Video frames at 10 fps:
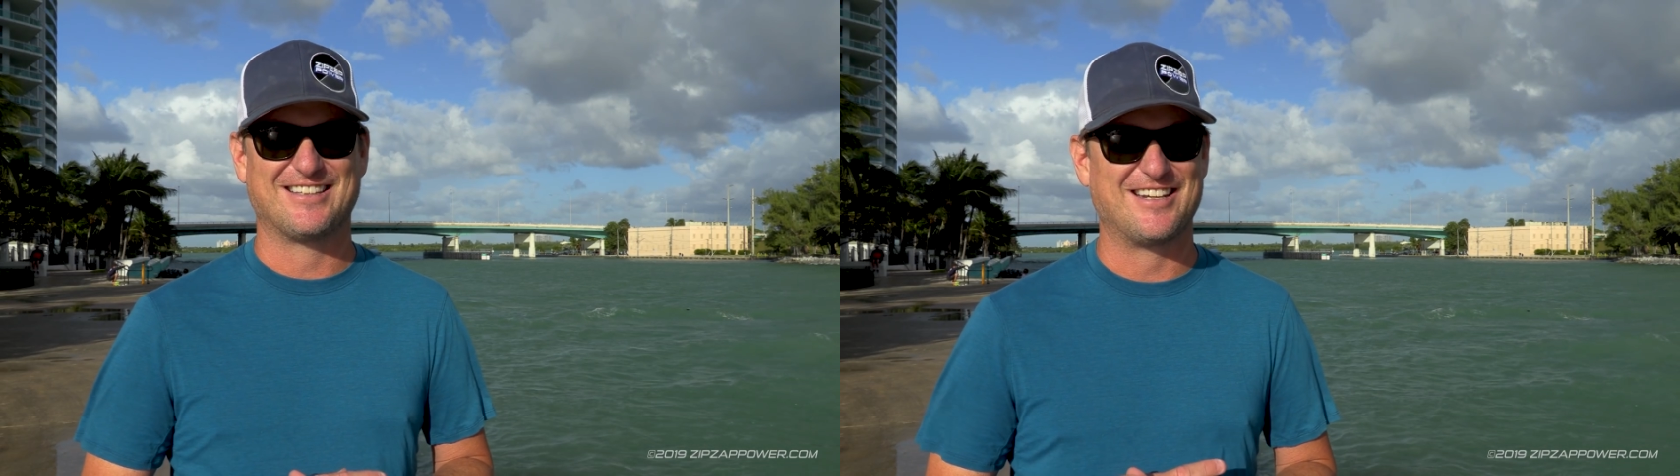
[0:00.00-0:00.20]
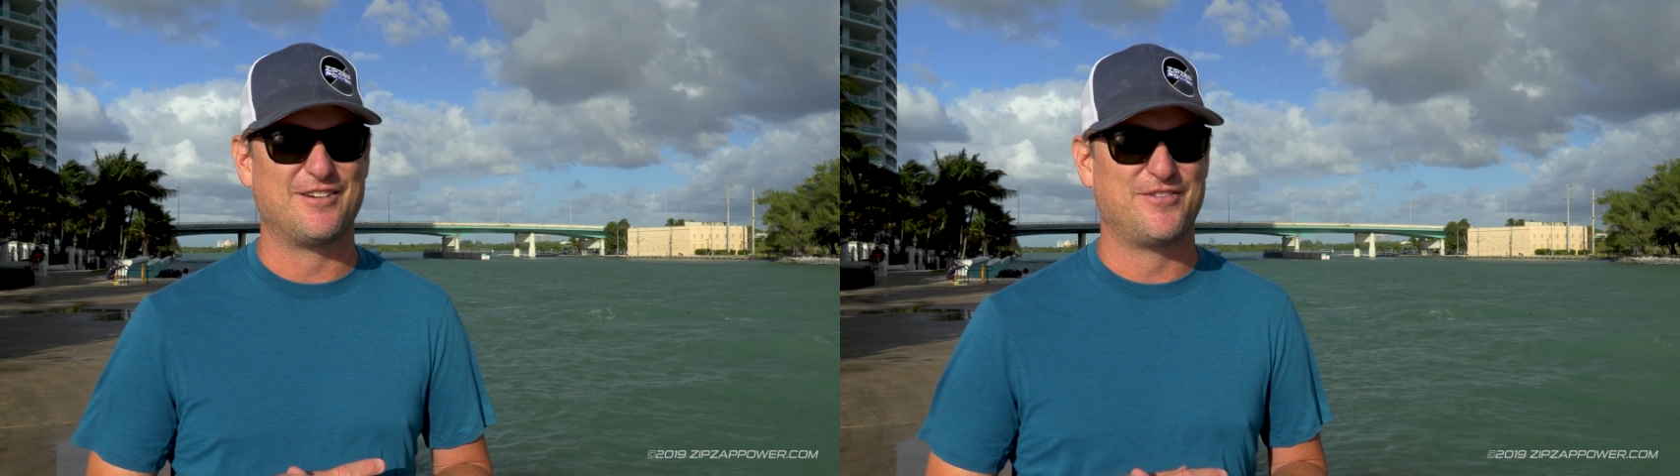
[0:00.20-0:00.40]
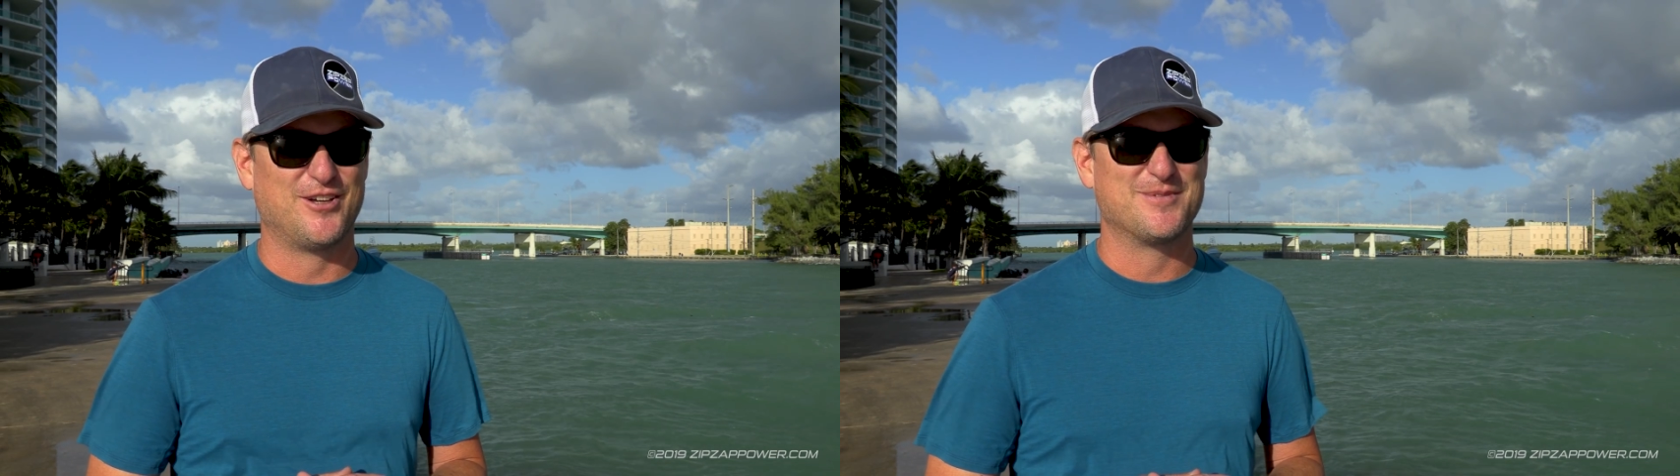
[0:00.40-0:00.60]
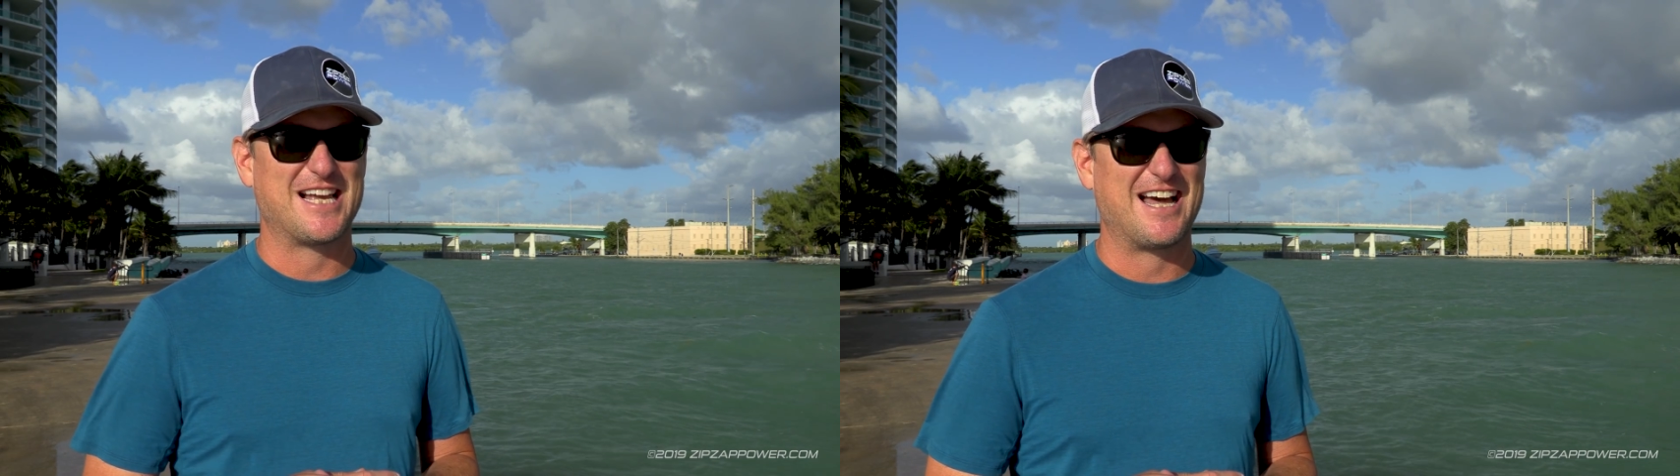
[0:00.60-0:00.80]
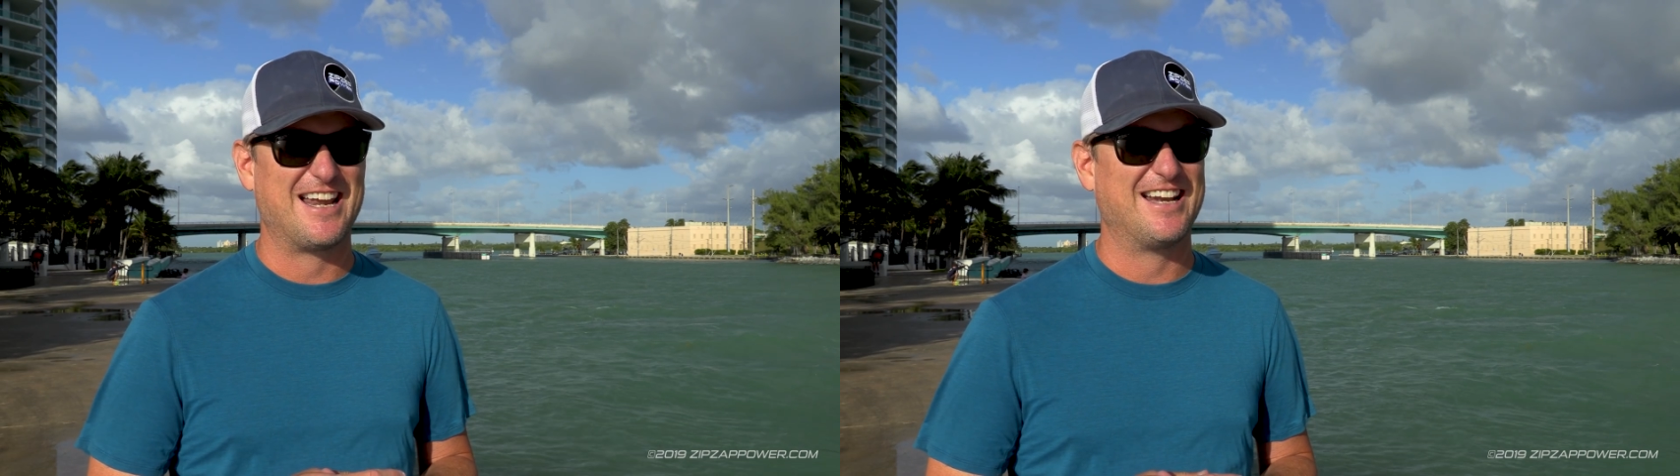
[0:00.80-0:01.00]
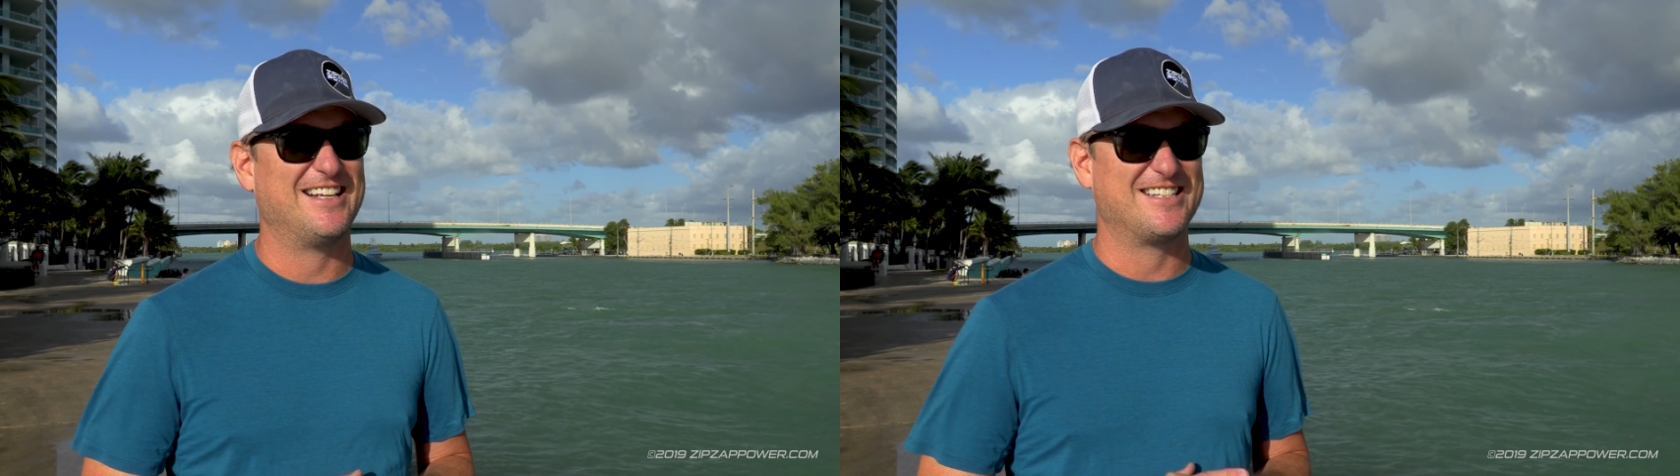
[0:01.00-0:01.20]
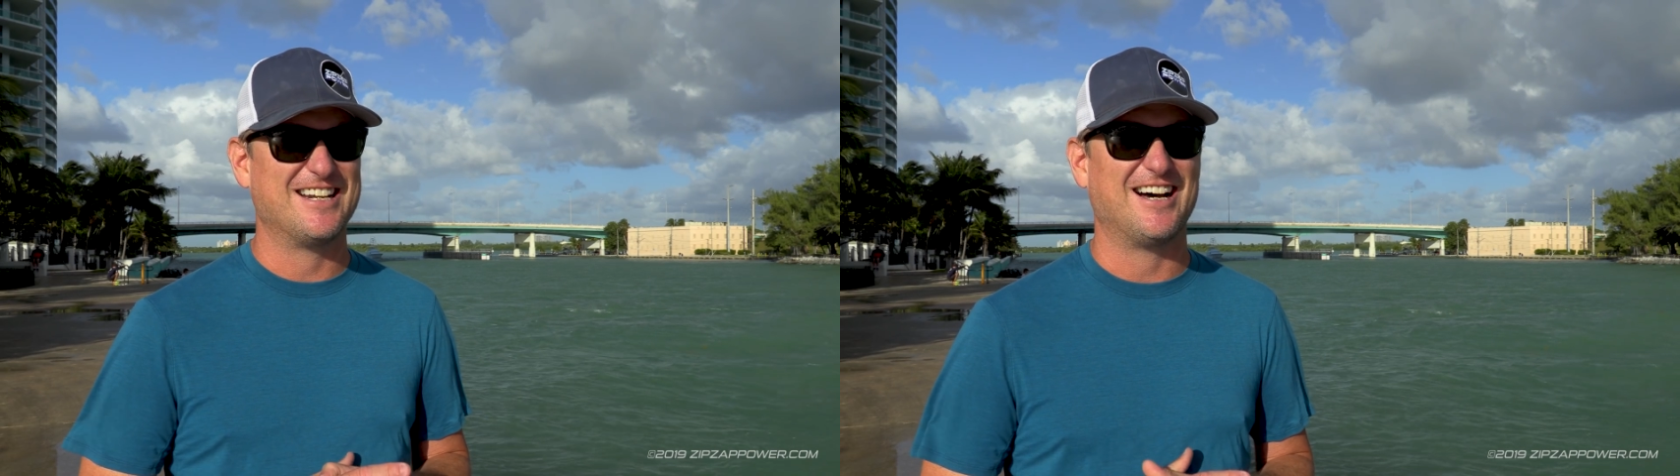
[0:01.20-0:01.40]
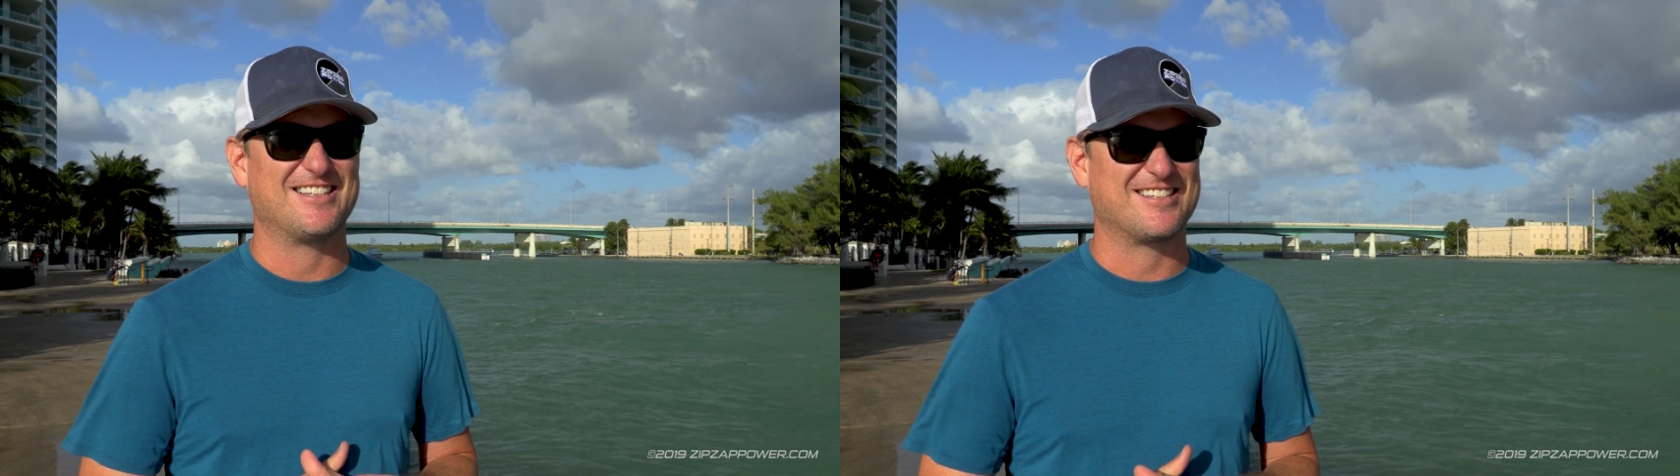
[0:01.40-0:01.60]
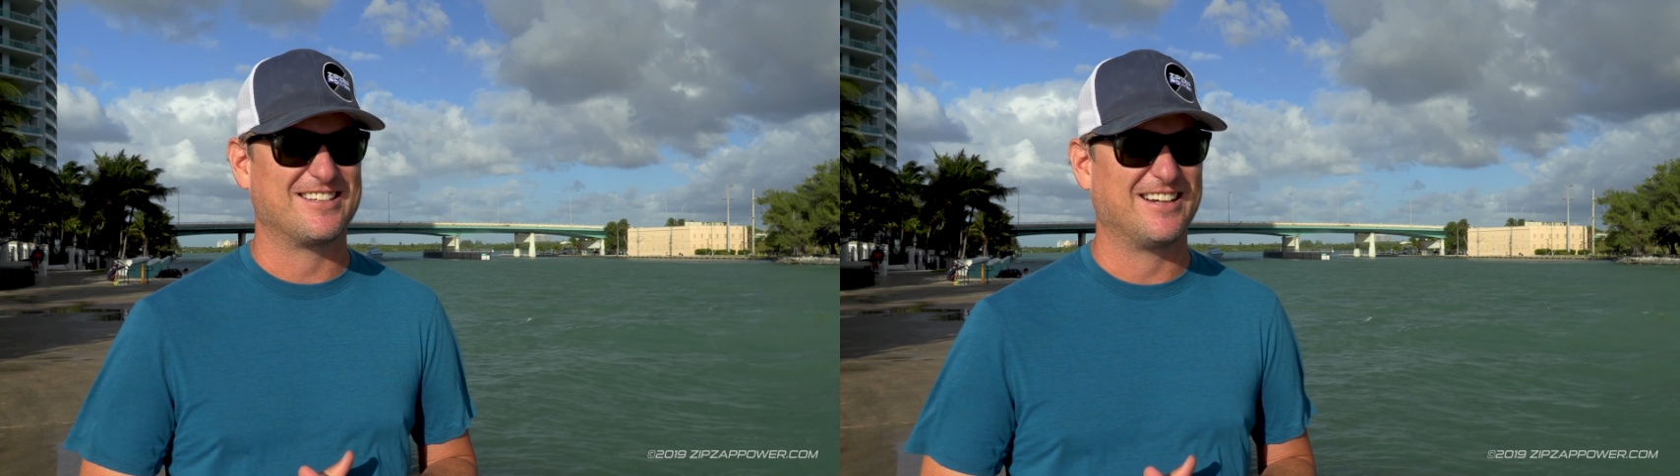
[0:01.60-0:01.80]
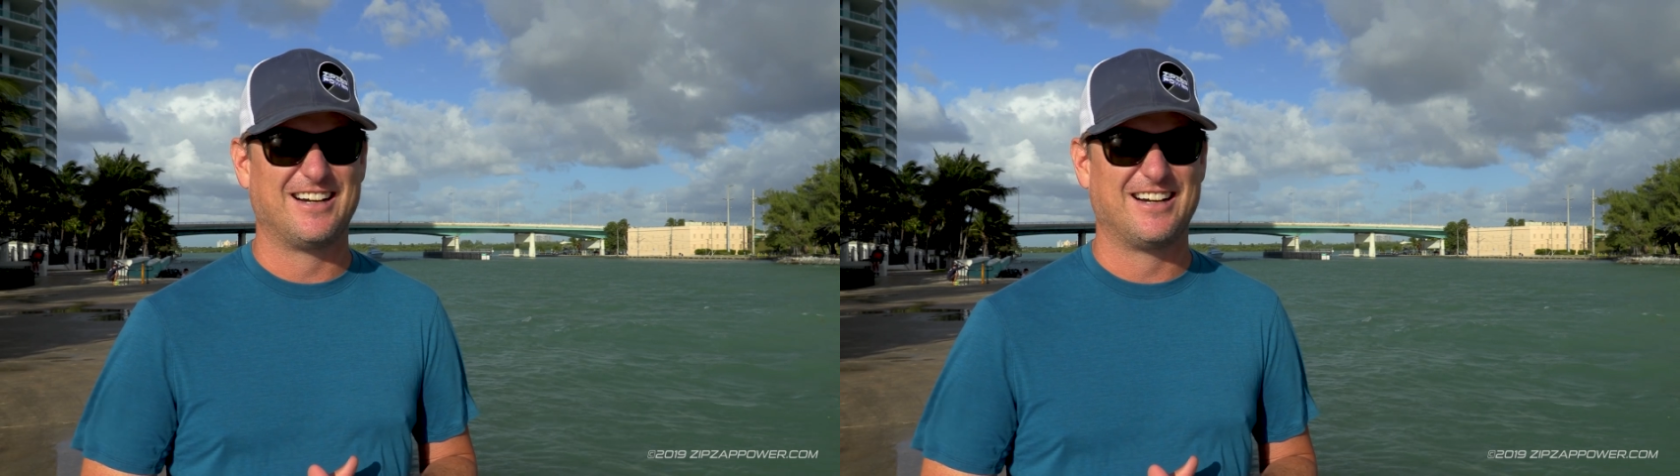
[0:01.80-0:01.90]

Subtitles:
that he films at, and it's nuts.